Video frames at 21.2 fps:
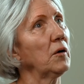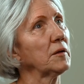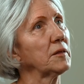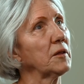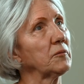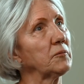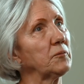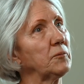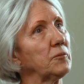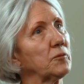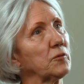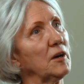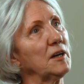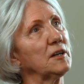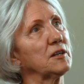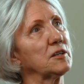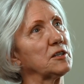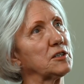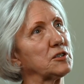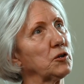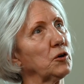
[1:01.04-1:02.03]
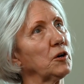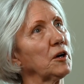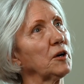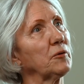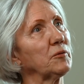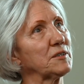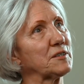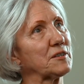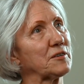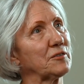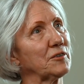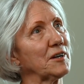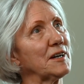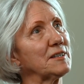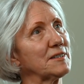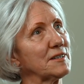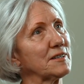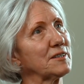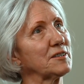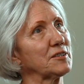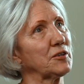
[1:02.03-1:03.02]
Oh, the greatest story was
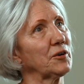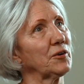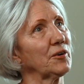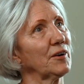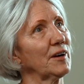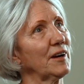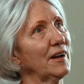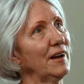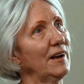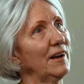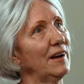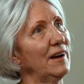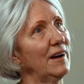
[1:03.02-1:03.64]
Grace's story.